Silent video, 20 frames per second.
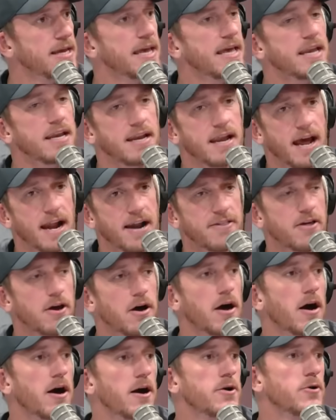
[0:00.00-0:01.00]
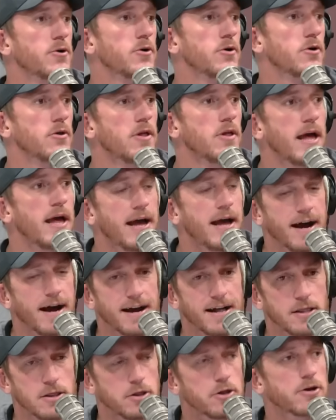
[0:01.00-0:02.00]
in and out of the huddle,
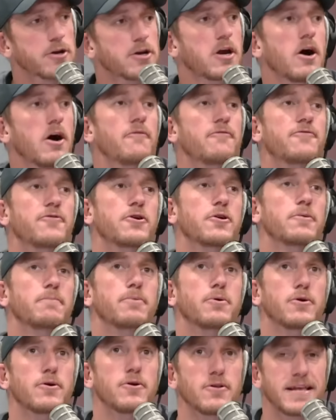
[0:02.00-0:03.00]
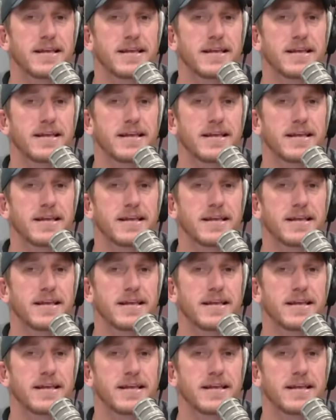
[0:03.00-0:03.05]
look comfortable.